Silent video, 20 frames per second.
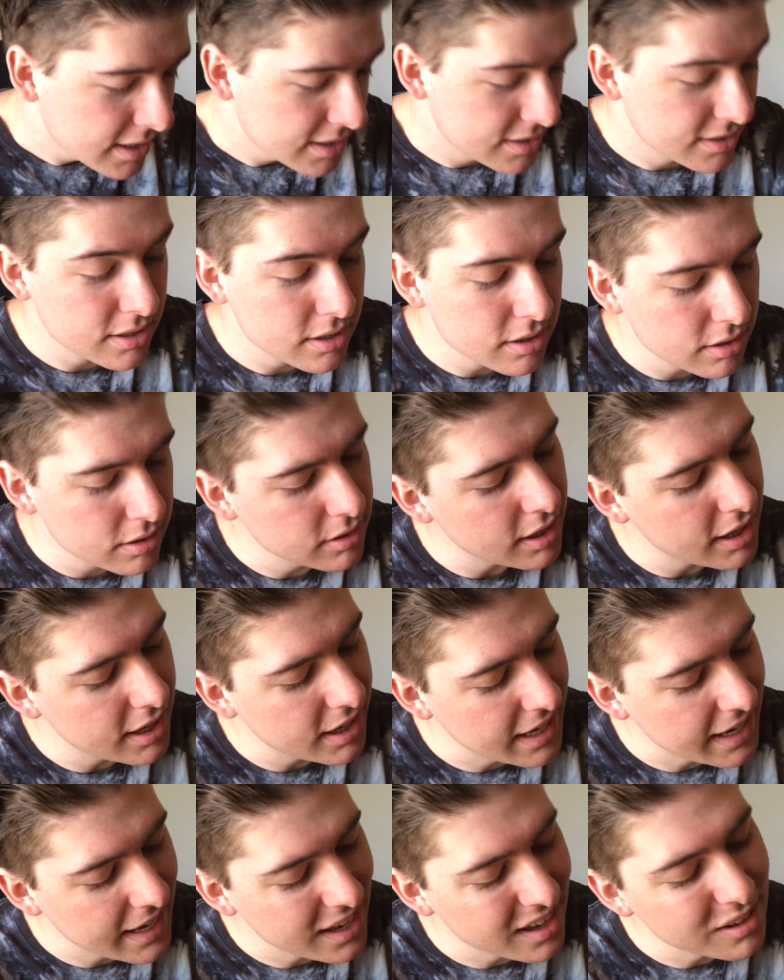so I
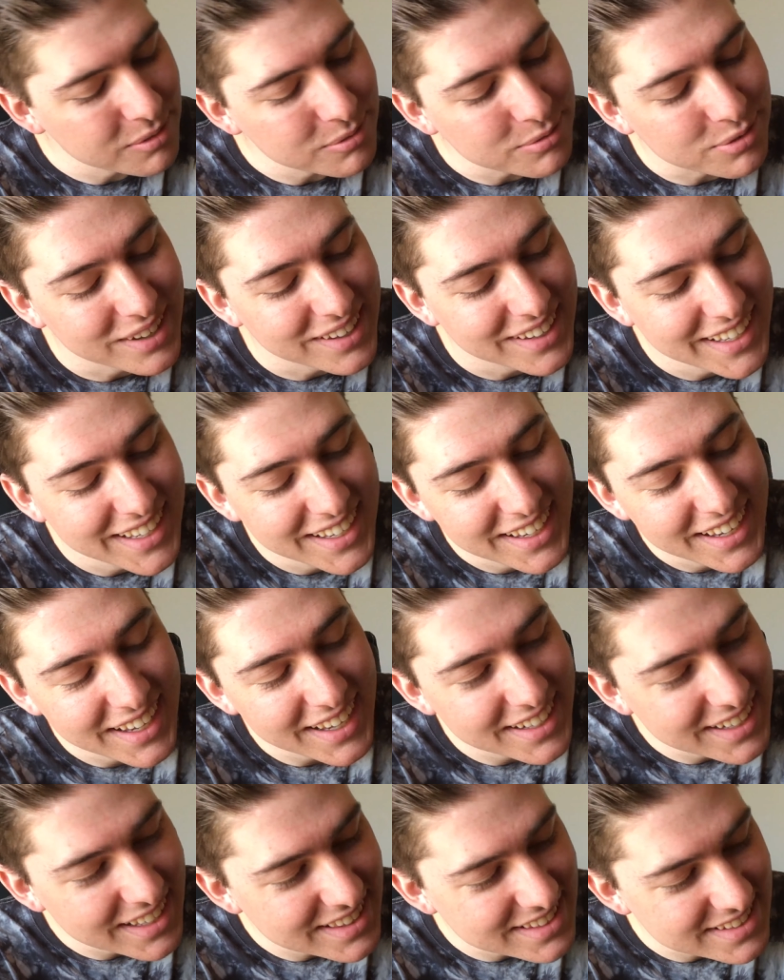have
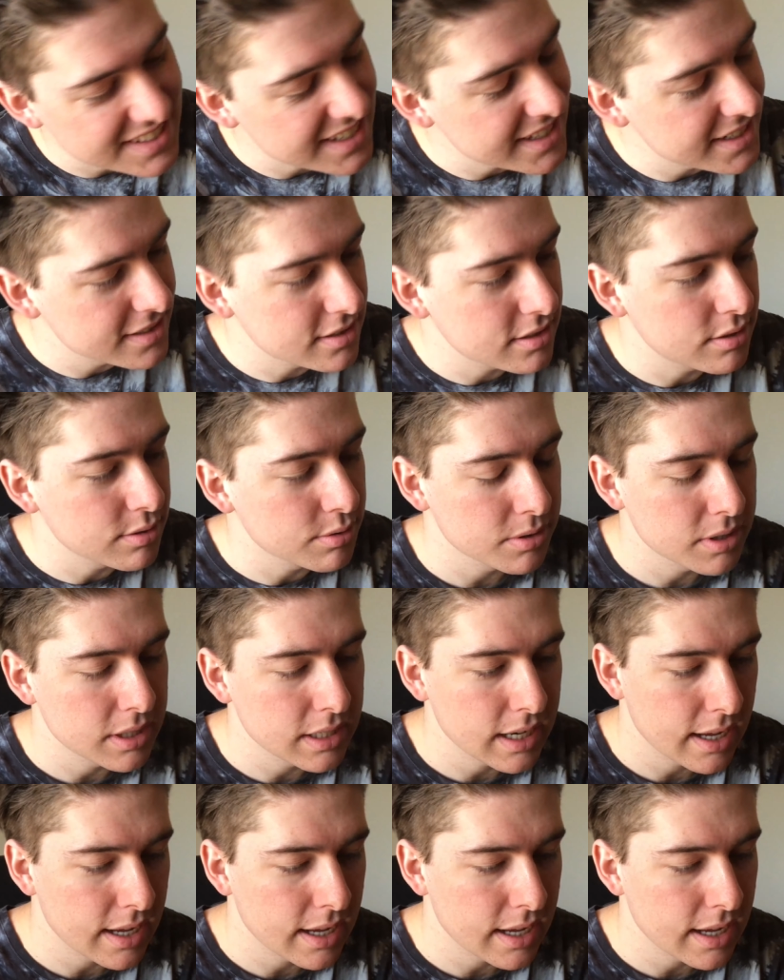another tennis story.